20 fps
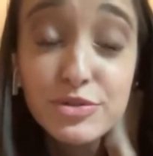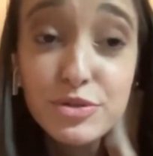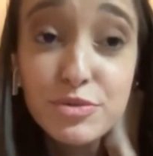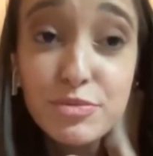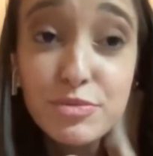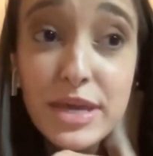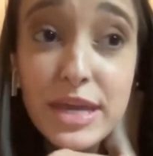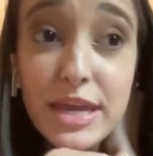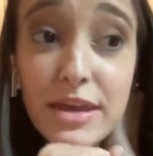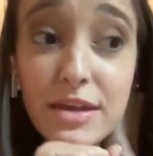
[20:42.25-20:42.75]

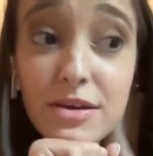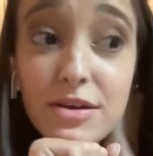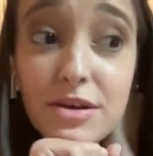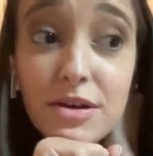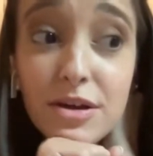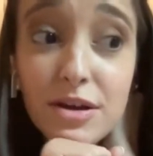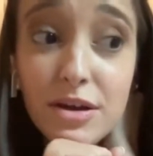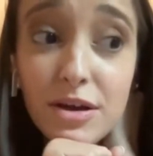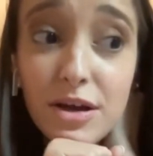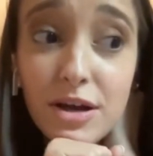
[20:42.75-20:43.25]
with me
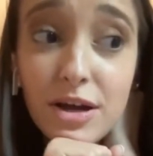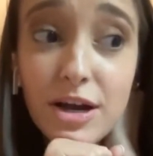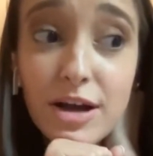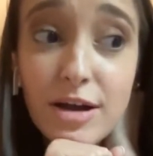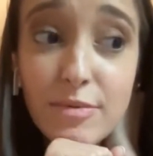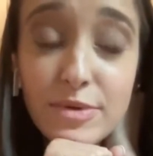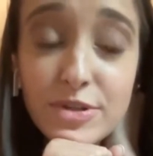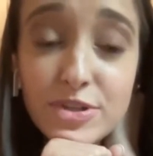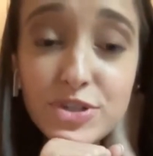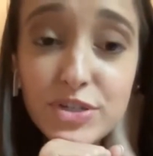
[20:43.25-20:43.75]

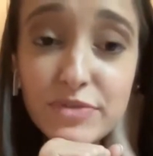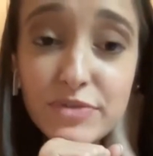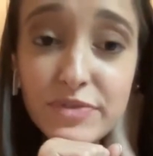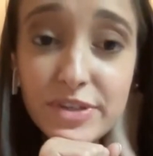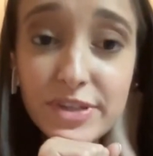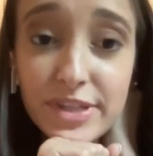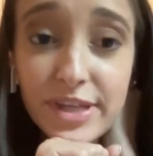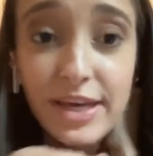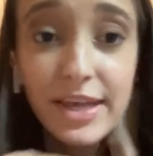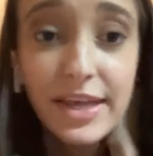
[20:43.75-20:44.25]
um, and stuff
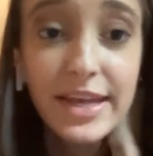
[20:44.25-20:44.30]
like that.